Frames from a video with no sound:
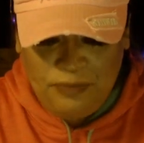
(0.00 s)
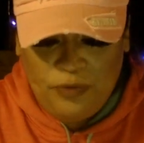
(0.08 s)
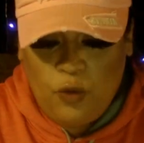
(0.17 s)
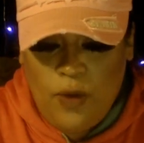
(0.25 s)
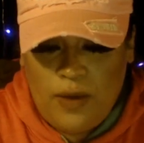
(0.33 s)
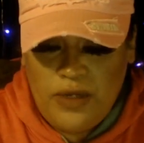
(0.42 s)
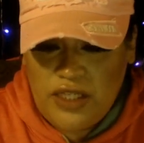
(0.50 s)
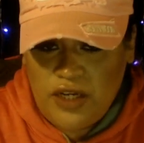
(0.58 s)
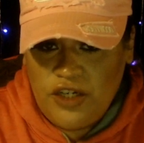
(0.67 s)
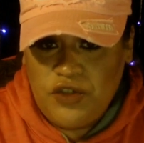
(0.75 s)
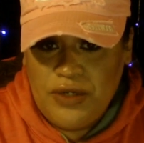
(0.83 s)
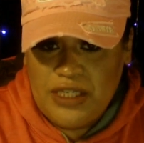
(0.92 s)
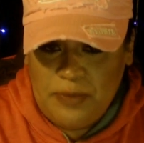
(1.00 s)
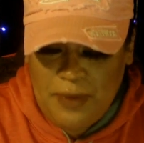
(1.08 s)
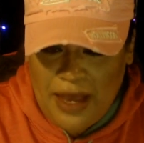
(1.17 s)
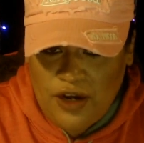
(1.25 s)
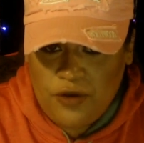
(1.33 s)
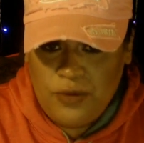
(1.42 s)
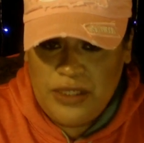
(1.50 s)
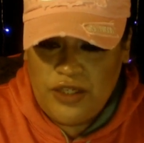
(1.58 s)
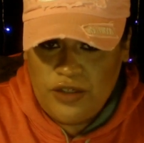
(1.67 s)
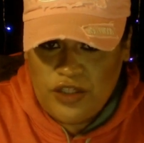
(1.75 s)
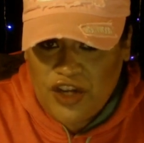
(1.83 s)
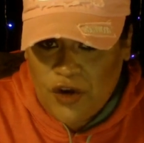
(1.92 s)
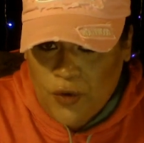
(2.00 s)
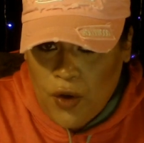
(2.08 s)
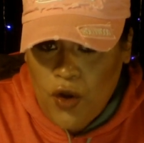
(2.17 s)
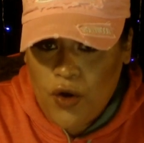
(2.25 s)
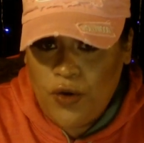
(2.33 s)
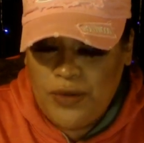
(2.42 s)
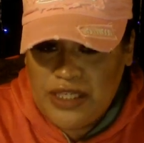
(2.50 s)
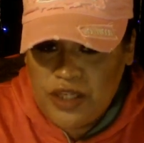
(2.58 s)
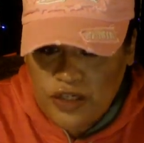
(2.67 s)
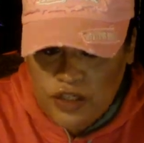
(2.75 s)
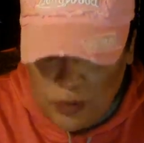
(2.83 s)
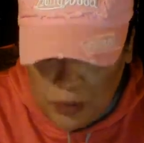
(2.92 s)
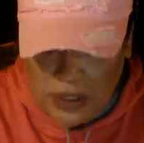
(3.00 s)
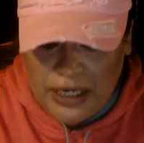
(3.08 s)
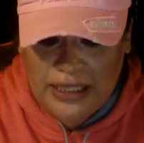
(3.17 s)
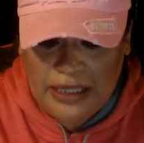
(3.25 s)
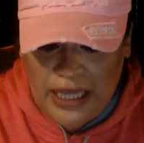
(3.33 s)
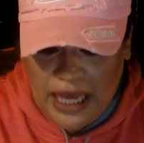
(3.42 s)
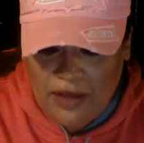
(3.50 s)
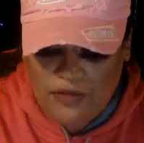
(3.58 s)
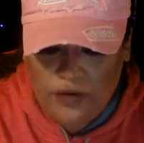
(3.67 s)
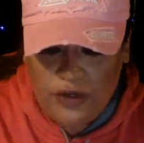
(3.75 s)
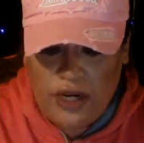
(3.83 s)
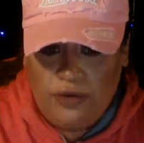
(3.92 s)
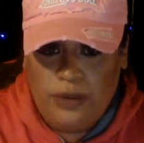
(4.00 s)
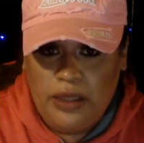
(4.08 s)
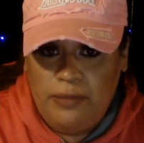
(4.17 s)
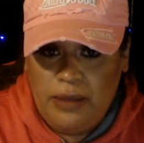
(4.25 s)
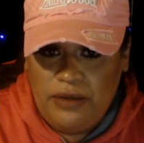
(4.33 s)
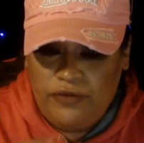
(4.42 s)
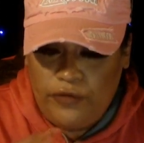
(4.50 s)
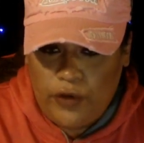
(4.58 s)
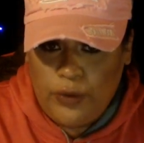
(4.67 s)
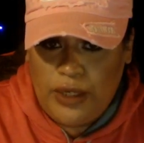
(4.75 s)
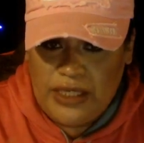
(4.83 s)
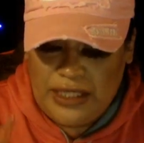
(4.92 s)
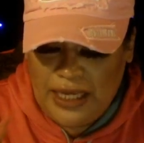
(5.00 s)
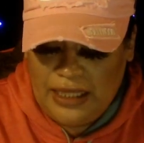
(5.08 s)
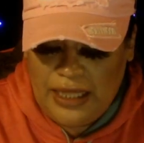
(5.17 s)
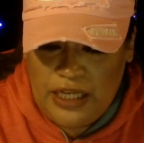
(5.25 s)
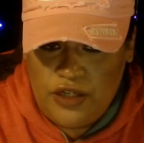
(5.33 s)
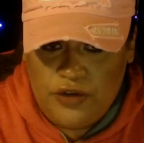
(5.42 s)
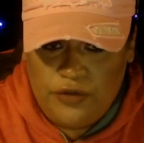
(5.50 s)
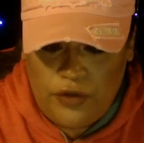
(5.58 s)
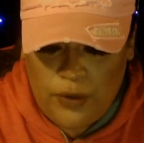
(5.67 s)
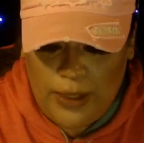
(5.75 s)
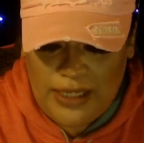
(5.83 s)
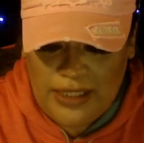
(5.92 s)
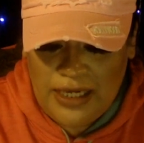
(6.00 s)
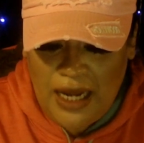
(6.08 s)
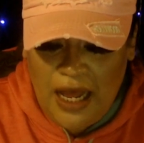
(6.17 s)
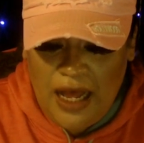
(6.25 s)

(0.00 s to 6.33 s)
when we start to expand or we start to grow or we start to put in the effort and really be focused, like laser focused,